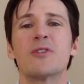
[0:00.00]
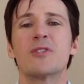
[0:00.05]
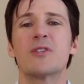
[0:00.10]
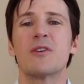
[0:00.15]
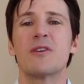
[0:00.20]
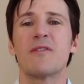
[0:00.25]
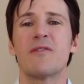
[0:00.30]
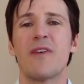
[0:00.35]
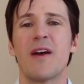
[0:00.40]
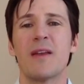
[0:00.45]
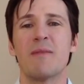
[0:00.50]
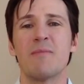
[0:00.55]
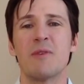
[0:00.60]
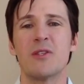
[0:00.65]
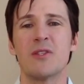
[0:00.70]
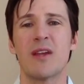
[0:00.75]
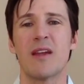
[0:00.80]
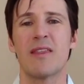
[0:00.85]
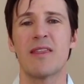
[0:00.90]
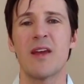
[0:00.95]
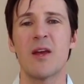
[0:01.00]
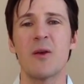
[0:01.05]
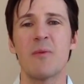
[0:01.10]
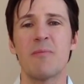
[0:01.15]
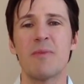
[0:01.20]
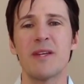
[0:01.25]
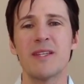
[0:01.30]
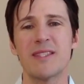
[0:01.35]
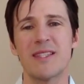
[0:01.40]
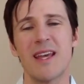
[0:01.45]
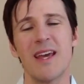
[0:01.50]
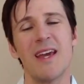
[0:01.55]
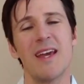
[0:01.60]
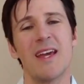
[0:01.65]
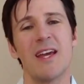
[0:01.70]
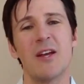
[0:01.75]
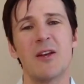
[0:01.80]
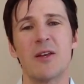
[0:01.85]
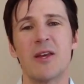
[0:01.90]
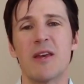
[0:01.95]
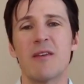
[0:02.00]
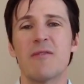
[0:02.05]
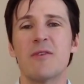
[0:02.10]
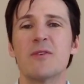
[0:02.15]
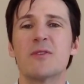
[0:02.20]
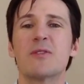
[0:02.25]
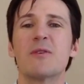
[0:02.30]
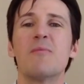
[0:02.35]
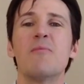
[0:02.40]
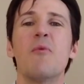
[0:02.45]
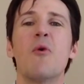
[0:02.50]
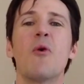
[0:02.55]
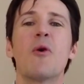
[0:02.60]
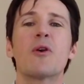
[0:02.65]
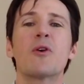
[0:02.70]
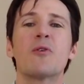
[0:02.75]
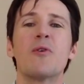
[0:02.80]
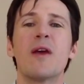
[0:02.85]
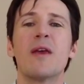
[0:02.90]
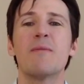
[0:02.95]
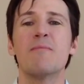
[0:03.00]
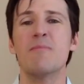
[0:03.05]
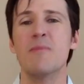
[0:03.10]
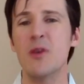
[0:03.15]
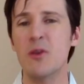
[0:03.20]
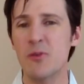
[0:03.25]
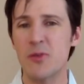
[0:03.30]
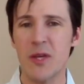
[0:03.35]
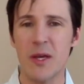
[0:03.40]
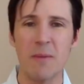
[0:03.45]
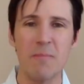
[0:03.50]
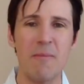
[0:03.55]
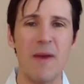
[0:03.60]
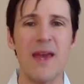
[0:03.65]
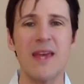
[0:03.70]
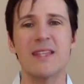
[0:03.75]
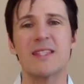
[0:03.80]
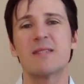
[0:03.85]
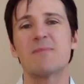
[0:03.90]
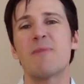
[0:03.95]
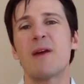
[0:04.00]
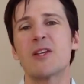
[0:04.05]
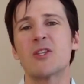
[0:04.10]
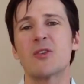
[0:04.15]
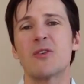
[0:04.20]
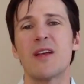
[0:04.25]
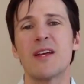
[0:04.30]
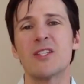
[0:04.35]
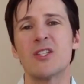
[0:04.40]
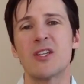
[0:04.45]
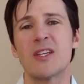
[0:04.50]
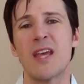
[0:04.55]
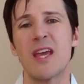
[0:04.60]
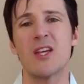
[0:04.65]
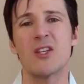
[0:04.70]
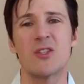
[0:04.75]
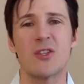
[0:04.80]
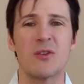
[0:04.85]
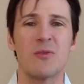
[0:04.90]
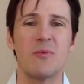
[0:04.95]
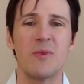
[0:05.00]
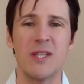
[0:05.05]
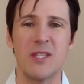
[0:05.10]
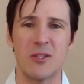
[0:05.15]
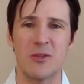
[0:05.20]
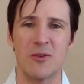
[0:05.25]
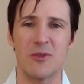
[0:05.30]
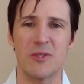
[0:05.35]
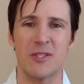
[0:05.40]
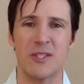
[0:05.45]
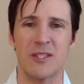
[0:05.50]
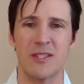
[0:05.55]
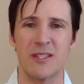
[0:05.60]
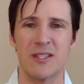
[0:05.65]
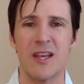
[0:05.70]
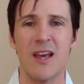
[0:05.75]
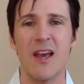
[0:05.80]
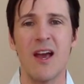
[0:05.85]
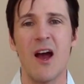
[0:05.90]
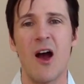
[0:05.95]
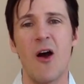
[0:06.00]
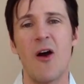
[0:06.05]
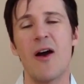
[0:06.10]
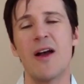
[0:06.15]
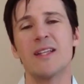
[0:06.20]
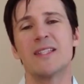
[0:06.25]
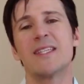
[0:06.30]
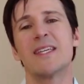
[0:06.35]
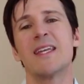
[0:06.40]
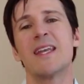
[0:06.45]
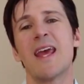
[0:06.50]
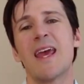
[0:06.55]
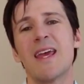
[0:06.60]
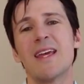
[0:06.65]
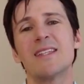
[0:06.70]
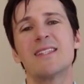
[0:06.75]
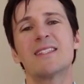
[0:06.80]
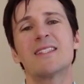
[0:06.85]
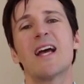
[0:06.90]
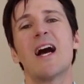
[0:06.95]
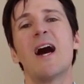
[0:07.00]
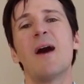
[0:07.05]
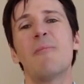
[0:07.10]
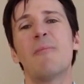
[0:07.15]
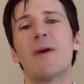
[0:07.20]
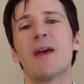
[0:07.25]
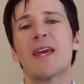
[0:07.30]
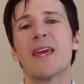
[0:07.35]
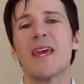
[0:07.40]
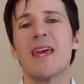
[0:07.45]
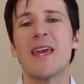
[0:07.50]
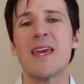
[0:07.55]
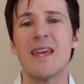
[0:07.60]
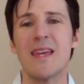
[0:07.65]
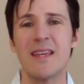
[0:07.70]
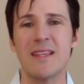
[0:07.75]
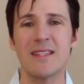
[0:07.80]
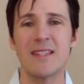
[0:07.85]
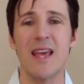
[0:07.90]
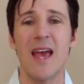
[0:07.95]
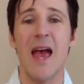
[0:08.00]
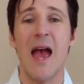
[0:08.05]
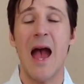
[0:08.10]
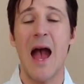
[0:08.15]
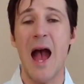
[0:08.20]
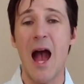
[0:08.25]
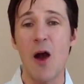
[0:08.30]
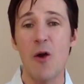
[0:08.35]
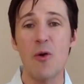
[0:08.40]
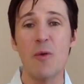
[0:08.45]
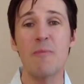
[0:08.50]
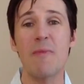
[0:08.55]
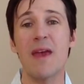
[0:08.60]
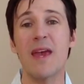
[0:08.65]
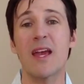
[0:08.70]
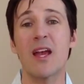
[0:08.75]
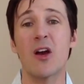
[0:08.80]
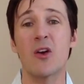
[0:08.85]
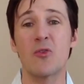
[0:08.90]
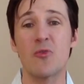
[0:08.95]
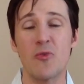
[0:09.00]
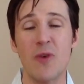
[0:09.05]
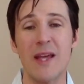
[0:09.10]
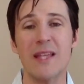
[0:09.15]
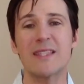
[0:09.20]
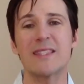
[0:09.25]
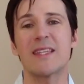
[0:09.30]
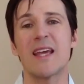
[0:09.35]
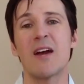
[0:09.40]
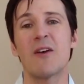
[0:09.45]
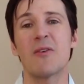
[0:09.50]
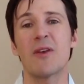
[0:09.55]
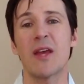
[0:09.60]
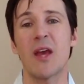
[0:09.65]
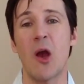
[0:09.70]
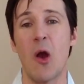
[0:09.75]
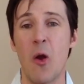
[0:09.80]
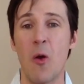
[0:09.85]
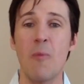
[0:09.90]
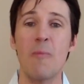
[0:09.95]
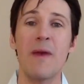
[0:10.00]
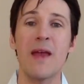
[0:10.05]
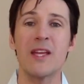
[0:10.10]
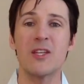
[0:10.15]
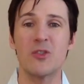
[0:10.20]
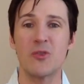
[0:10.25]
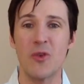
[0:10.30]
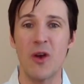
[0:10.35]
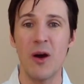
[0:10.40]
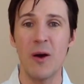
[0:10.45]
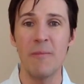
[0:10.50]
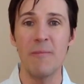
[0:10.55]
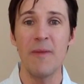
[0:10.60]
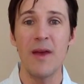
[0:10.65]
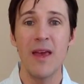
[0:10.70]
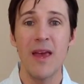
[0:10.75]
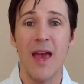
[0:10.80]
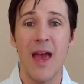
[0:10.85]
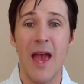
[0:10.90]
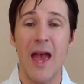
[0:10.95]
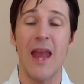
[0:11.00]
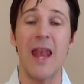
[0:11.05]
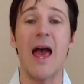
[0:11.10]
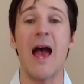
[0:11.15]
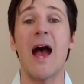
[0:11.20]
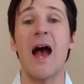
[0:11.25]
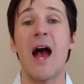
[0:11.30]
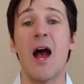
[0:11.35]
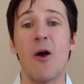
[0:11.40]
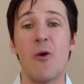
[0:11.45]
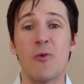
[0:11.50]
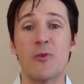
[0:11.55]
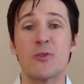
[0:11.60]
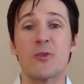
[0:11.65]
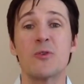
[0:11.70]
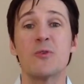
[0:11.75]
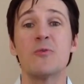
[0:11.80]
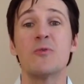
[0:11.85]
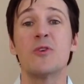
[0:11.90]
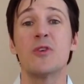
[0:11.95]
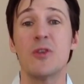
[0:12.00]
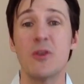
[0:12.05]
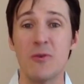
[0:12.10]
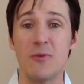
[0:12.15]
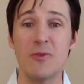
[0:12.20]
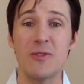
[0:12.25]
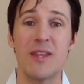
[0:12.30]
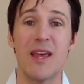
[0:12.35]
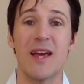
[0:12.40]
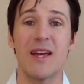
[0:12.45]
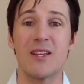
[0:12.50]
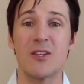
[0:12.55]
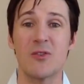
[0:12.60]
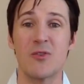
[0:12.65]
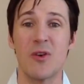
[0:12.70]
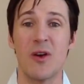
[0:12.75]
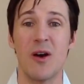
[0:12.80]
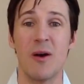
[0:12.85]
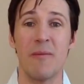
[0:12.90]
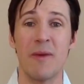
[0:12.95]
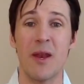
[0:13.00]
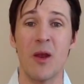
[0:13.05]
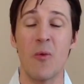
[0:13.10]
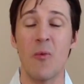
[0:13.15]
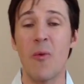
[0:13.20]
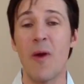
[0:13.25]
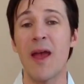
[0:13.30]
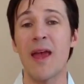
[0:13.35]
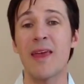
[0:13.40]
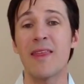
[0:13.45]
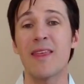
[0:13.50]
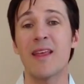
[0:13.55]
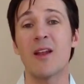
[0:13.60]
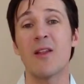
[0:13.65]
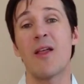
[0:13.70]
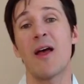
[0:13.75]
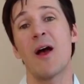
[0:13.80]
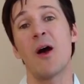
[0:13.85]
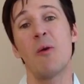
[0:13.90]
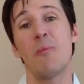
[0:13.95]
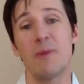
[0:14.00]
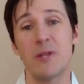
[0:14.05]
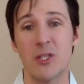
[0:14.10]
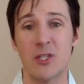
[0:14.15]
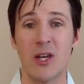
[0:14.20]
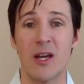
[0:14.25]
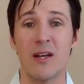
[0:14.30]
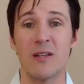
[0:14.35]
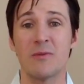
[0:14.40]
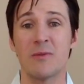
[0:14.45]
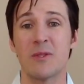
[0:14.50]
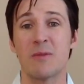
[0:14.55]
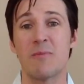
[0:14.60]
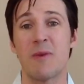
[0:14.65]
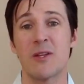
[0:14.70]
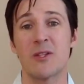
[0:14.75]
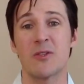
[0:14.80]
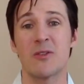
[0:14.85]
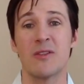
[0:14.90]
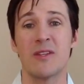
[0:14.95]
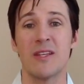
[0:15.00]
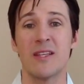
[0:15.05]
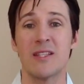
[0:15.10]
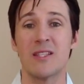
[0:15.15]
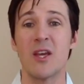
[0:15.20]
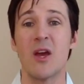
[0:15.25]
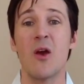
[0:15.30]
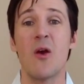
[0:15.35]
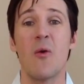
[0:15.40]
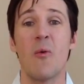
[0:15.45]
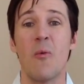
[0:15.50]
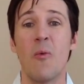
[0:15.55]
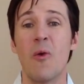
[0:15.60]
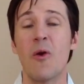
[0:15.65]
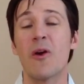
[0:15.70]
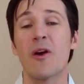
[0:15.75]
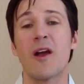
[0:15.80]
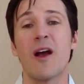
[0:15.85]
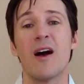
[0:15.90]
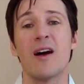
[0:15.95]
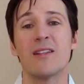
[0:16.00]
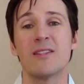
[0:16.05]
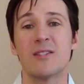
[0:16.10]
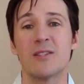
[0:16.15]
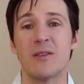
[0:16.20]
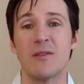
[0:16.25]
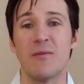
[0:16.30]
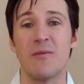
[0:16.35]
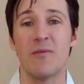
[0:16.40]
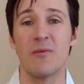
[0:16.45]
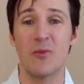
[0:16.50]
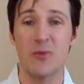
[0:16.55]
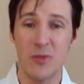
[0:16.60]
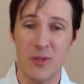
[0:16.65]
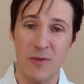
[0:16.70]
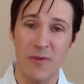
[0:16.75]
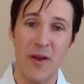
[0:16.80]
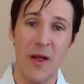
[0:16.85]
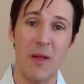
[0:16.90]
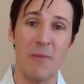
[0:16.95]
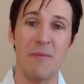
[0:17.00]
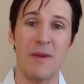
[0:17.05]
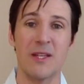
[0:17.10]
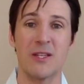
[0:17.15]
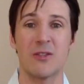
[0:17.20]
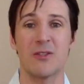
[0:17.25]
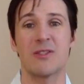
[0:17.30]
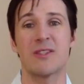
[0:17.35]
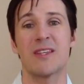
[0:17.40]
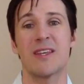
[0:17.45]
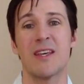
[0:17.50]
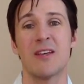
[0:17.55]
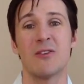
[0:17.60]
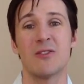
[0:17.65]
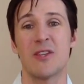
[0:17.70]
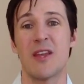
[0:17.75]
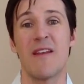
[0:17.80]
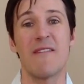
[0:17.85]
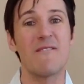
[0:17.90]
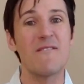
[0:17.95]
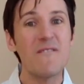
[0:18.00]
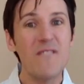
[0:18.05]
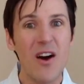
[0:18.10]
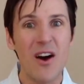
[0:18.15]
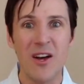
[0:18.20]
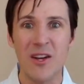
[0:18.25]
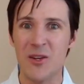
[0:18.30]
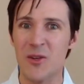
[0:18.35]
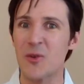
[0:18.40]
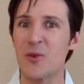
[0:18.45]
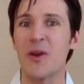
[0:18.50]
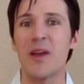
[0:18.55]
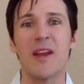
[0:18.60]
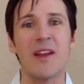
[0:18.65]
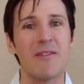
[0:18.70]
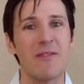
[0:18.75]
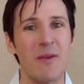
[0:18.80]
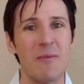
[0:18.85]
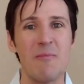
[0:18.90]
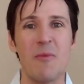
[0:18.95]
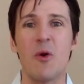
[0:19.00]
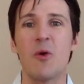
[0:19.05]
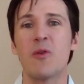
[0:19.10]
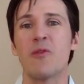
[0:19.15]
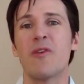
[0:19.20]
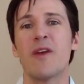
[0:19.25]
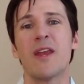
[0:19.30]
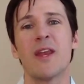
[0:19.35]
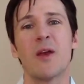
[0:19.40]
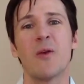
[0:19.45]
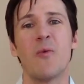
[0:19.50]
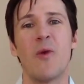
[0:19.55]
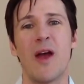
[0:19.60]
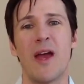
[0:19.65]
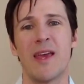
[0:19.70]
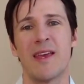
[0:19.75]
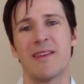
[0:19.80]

certified music therapist, here to give you some more great music-based special education resources. Alright, today's topic is how to make a great sounding homemade drum and how to use that drum in a way that'll help a child with special needs work on some developmental skills in a fun, creative, and motivating way.